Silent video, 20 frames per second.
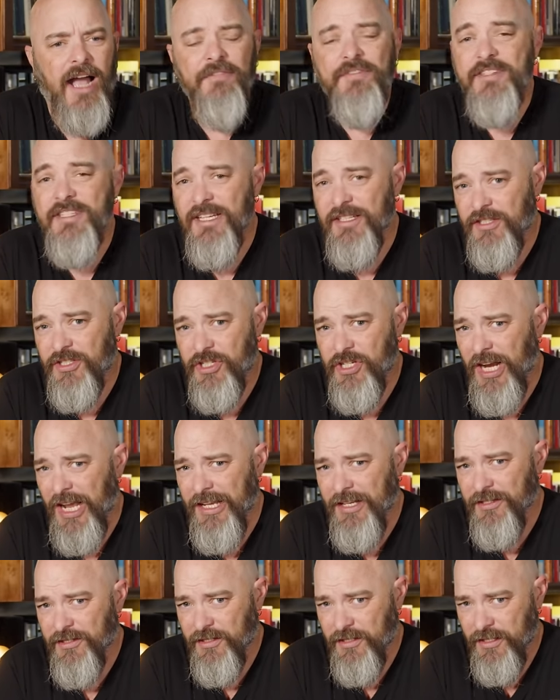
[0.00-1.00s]
I've since
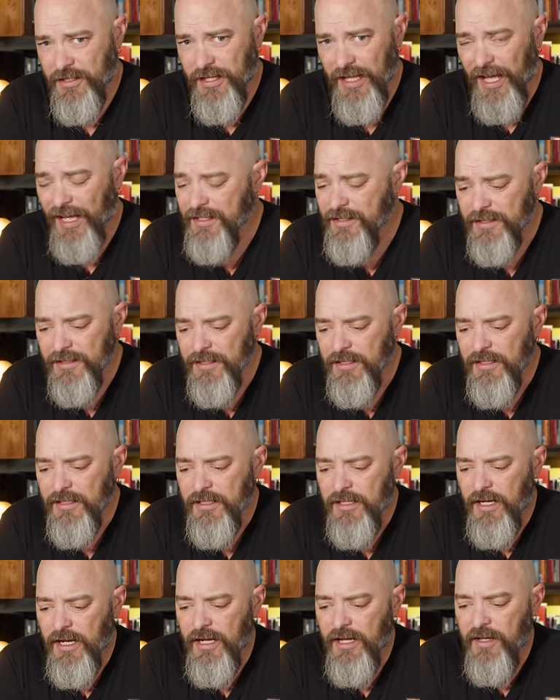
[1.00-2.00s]
changed that
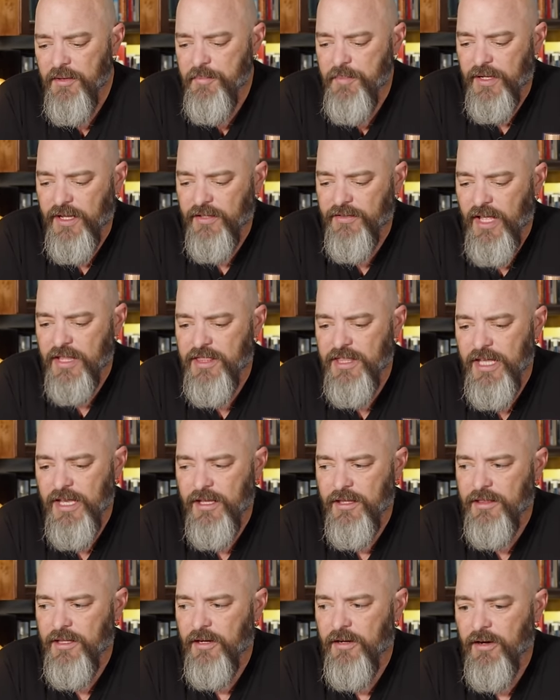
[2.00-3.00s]
uh, because I
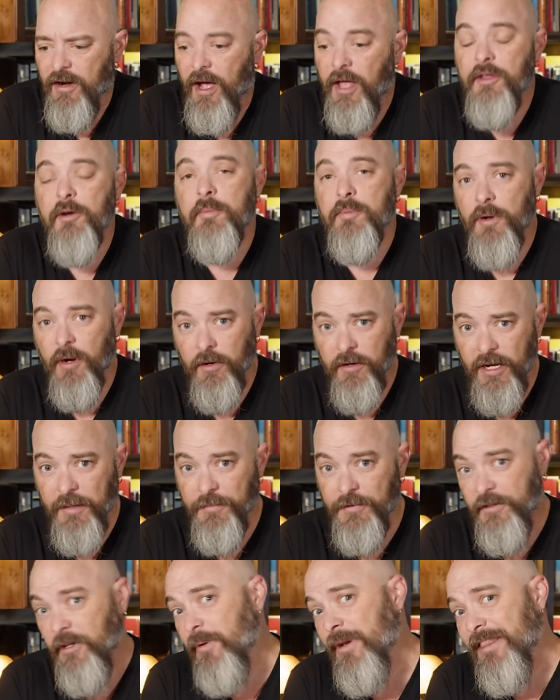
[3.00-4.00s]
think there are other
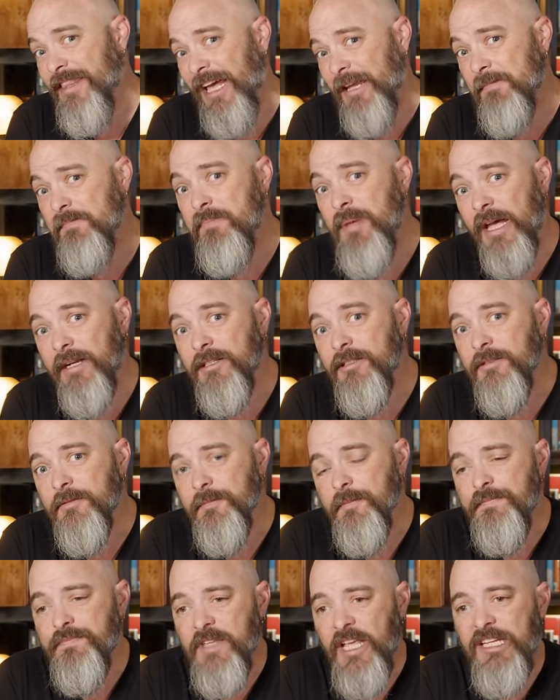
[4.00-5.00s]
programs doing that better,
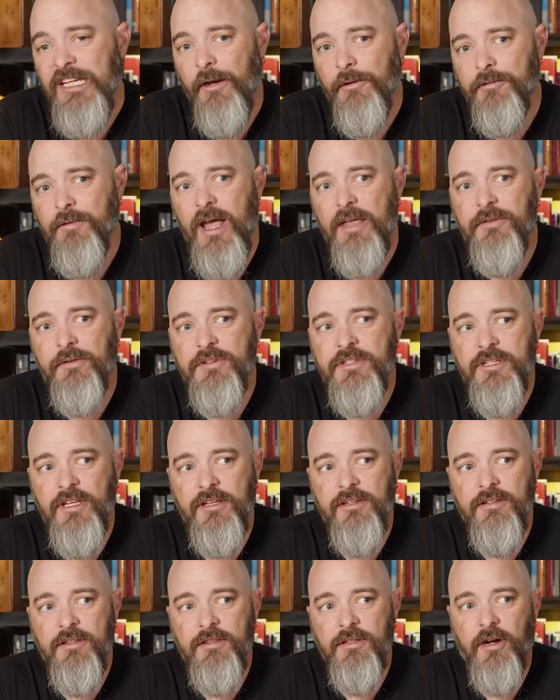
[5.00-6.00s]
and I would rather
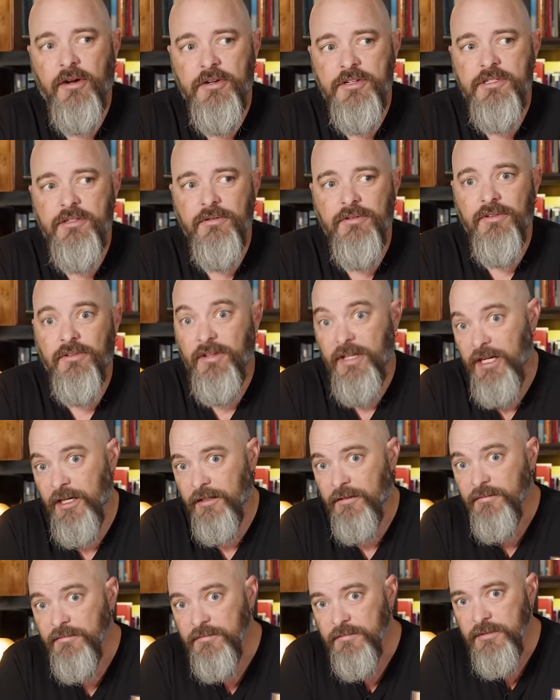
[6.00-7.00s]
send our students
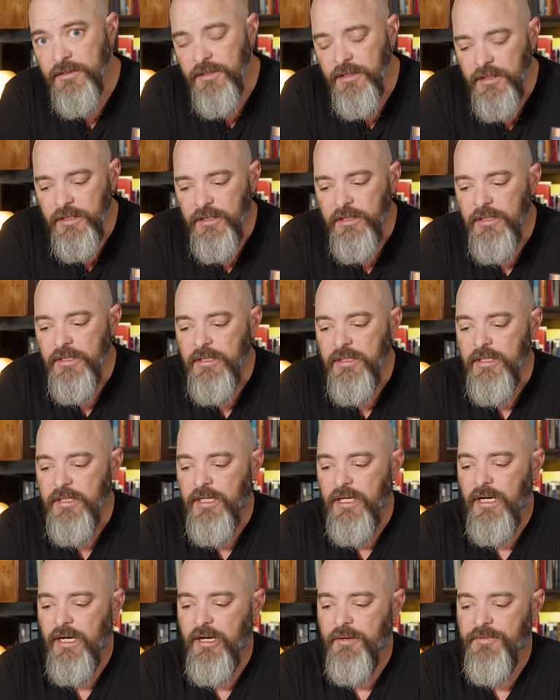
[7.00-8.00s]
there
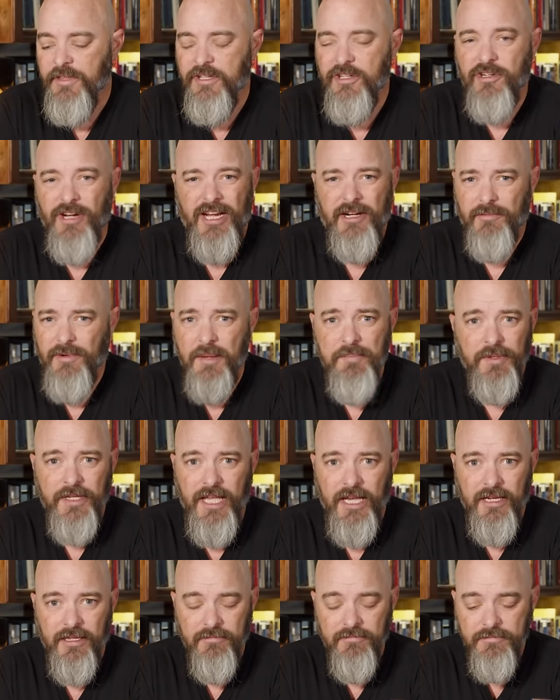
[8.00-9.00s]
um, than try to
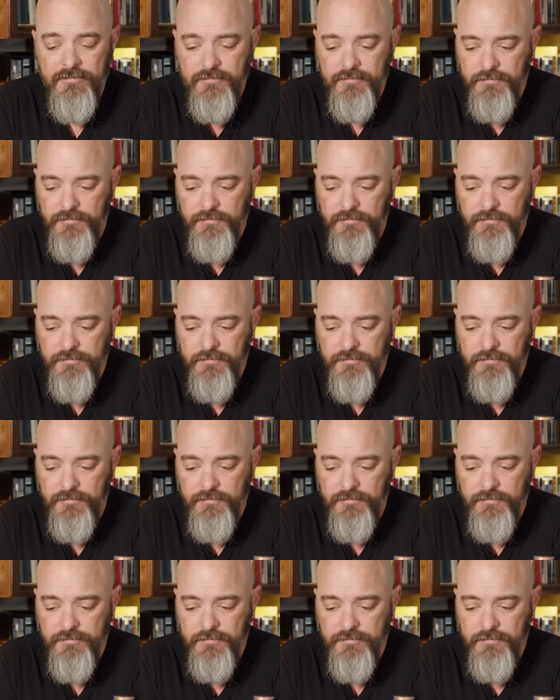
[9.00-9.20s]
replicate it.